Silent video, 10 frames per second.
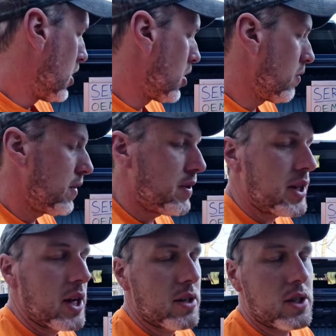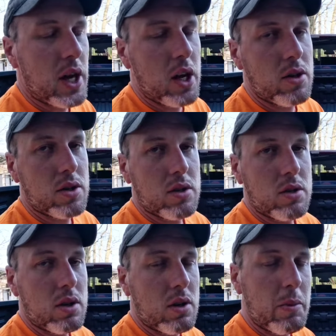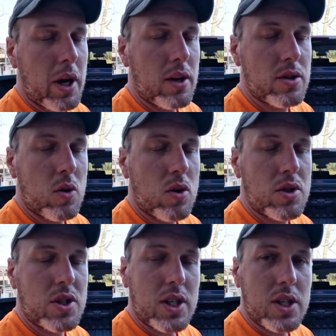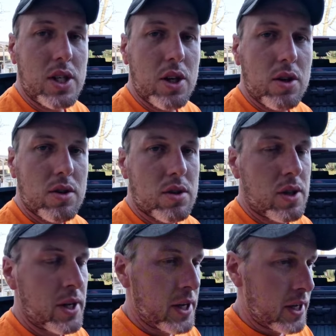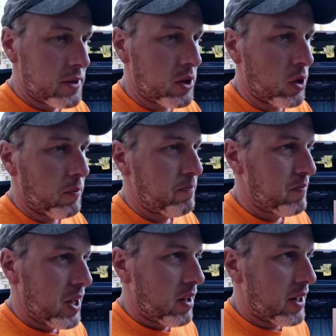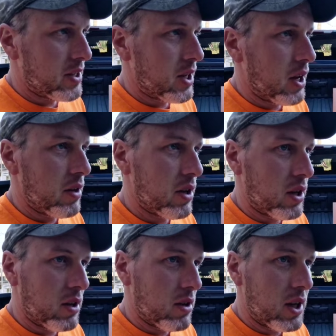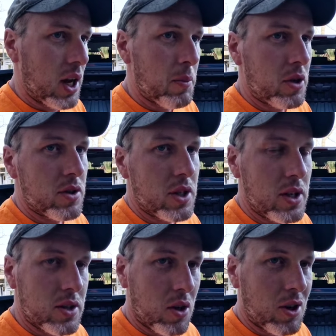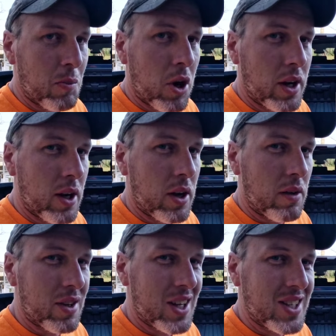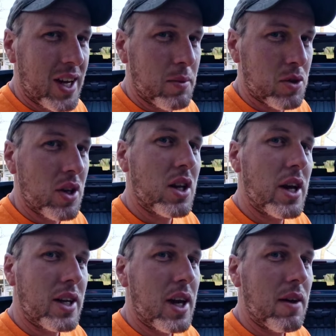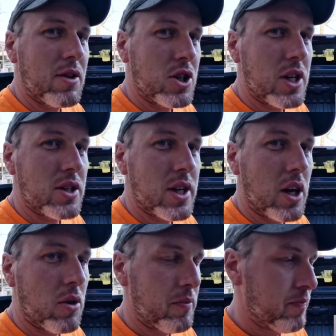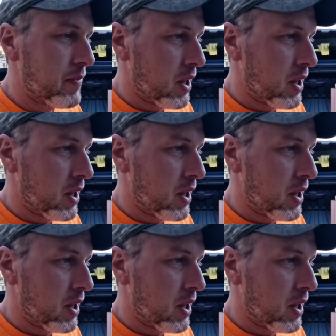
$150,000 or miles or 6 years. So that's kind of the chemicals in it start to break down after that time, so they like to have it changed out.